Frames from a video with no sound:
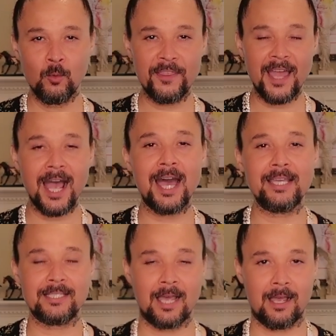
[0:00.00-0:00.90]
with
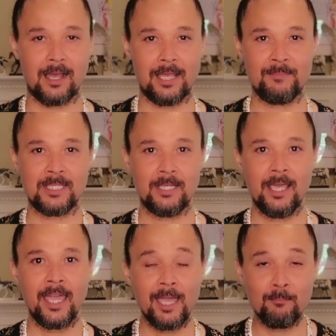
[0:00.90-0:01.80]
High Times
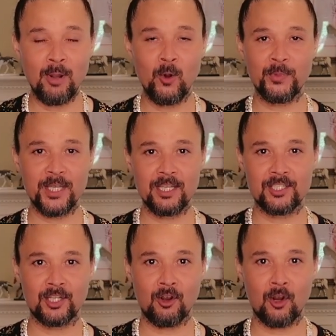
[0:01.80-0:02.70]
and Bone
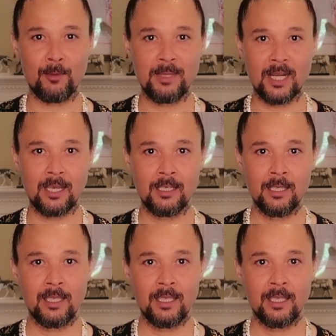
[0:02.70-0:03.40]
Thugs-N-Harmony